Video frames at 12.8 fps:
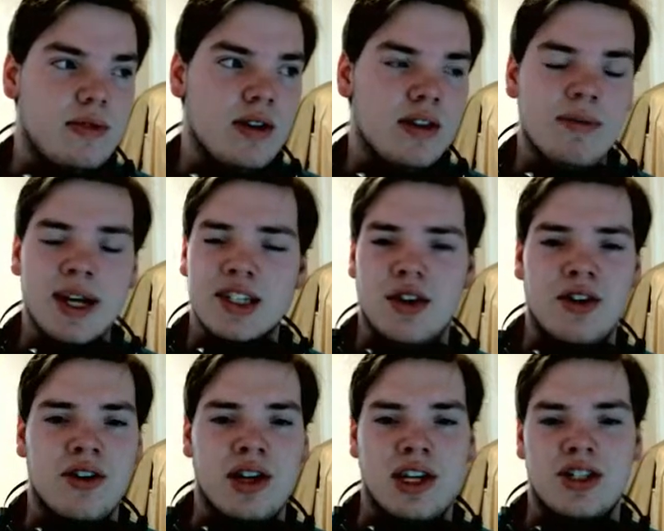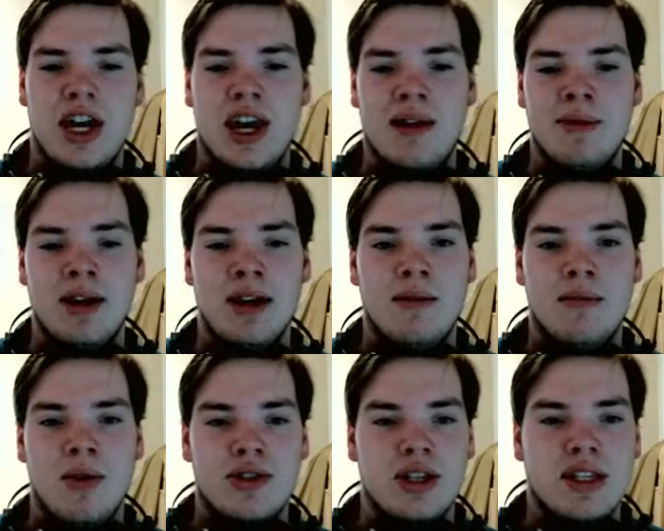the best starter in each game,
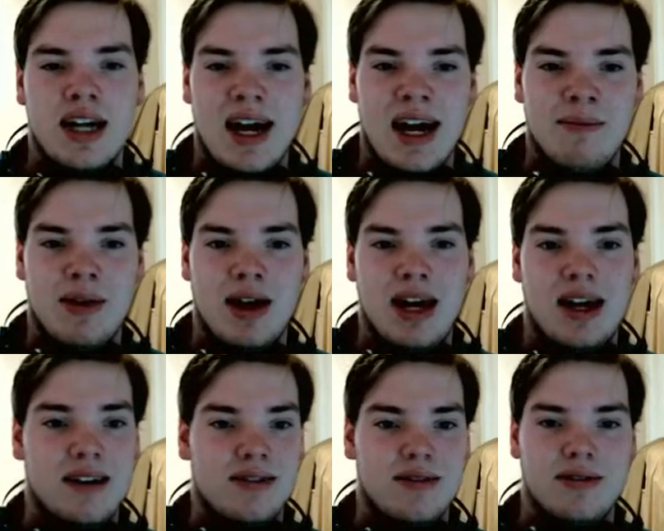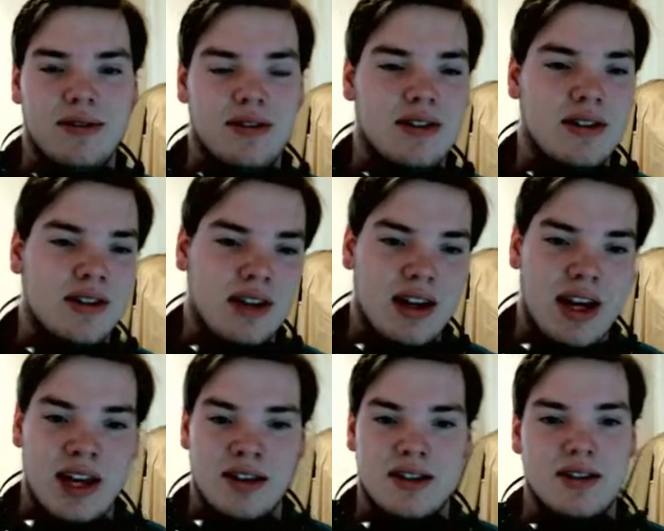most of the time
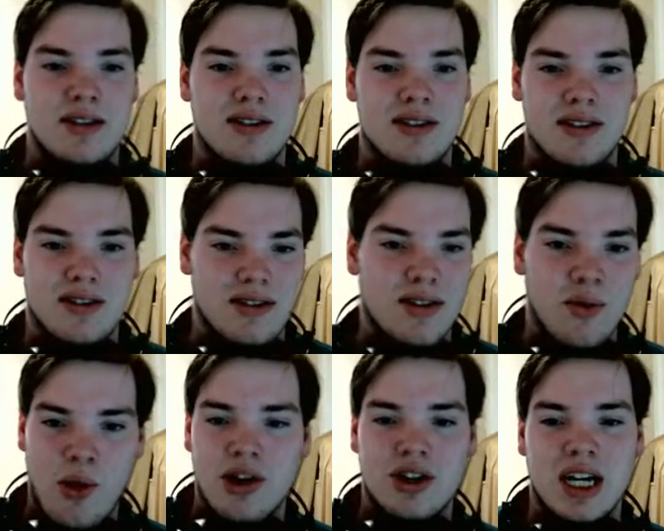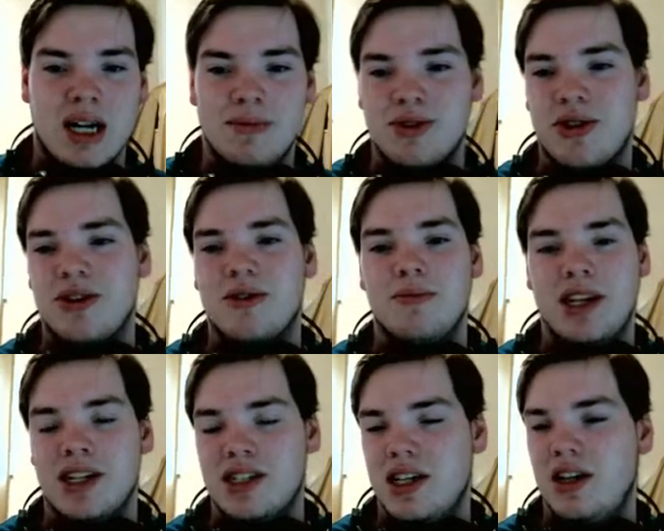it's the water type starter
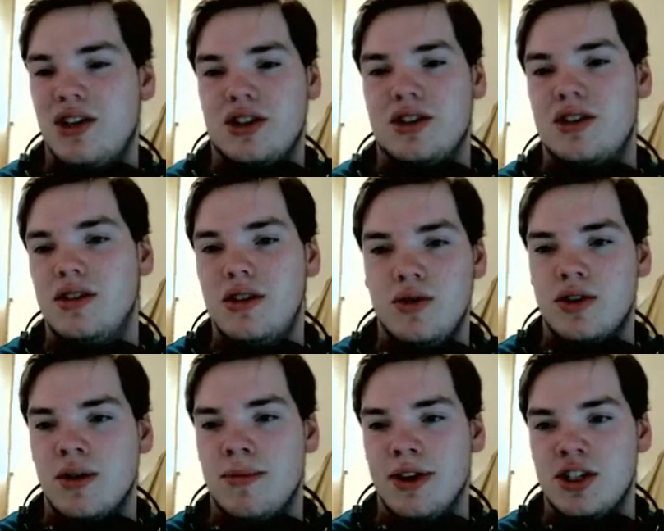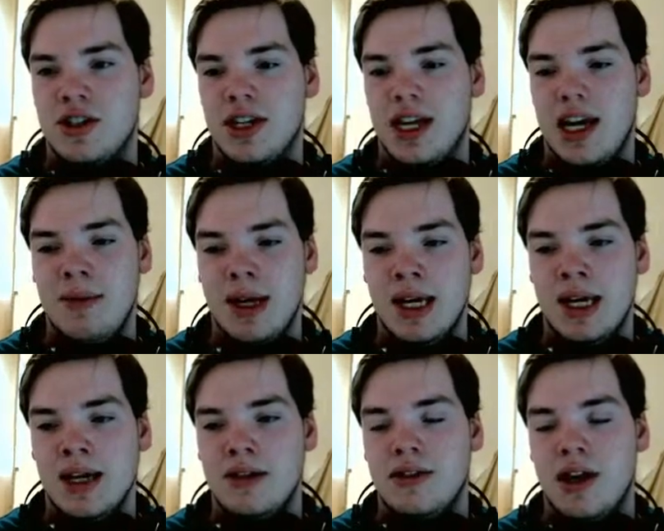because they just do so much in the game.
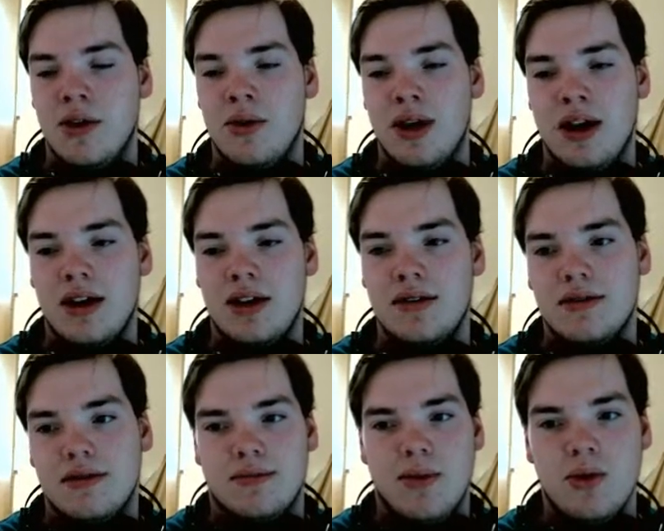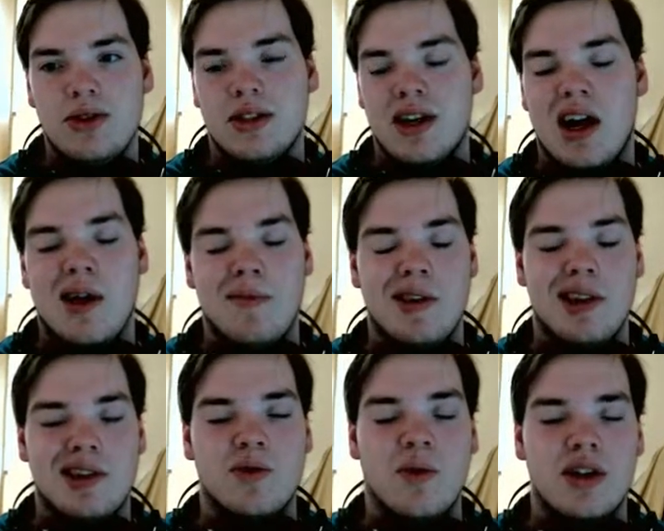So most of the time
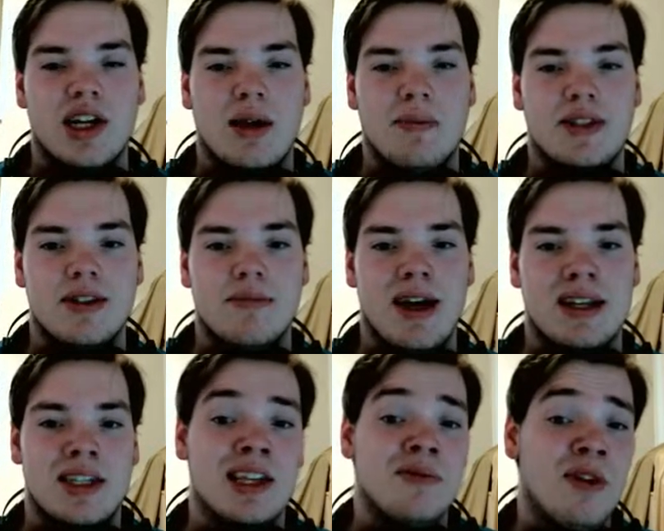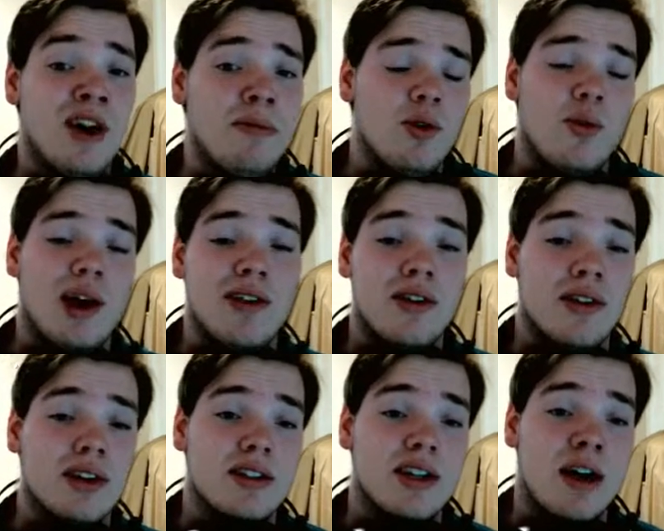the water type is the best, and that's probably why they're on
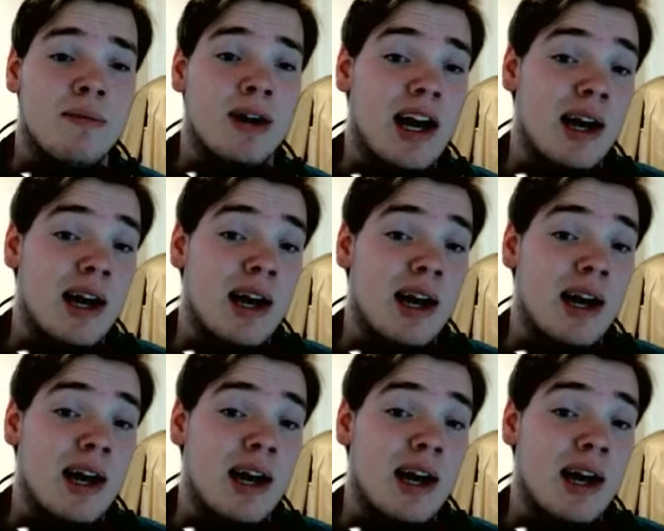the top. But I